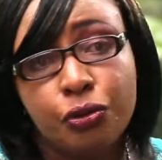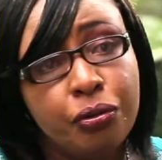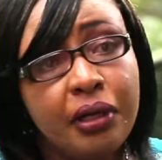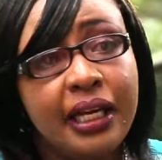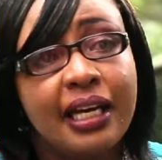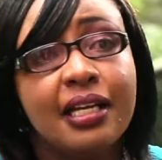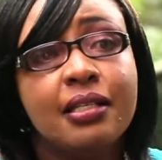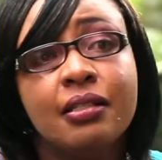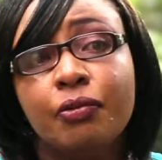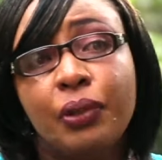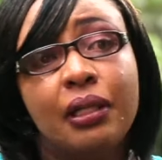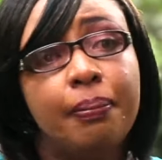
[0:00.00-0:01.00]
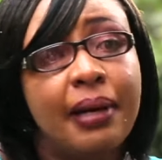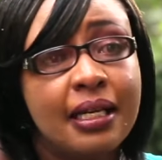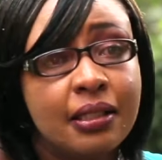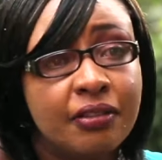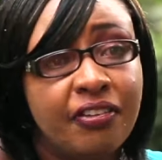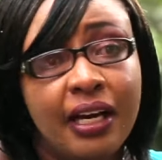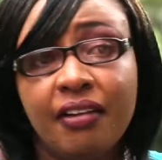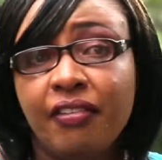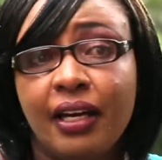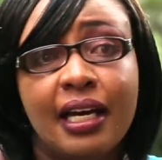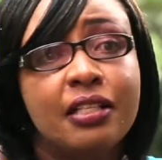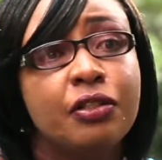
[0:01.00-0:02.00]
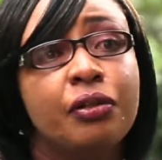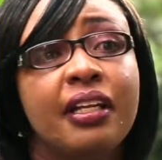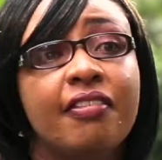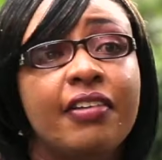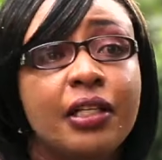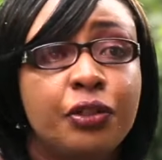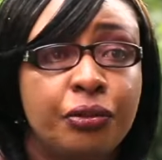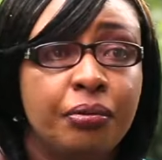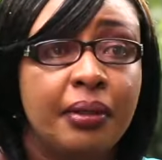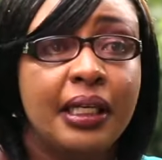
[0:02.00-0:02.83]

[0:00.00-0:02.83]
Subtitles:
2 years will pass, 5 years, you'll never do